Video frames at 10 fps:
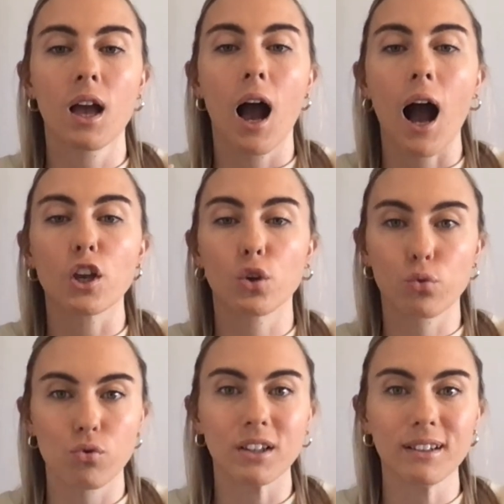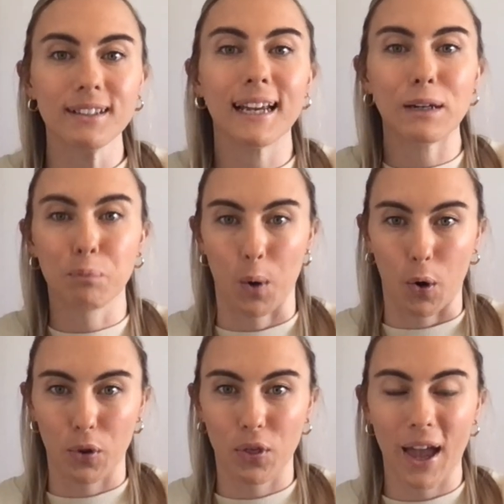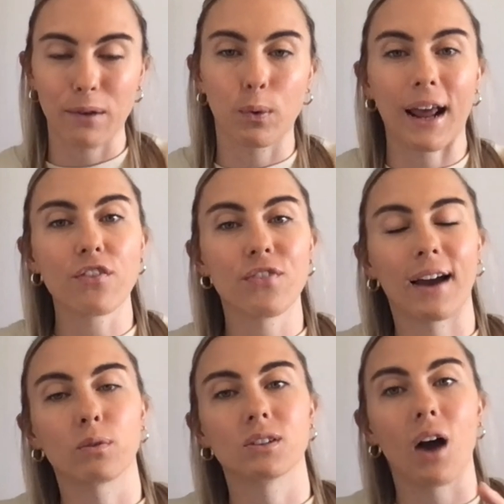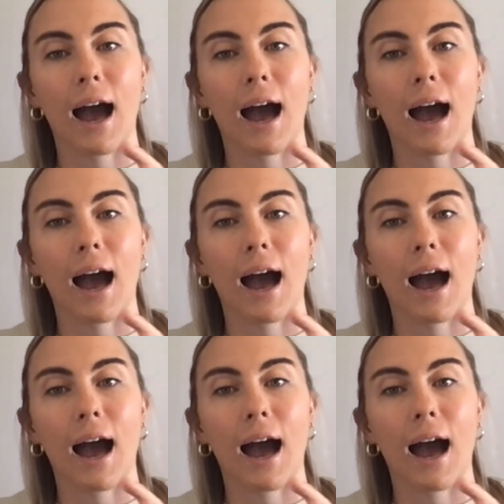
you really need both. And what I found was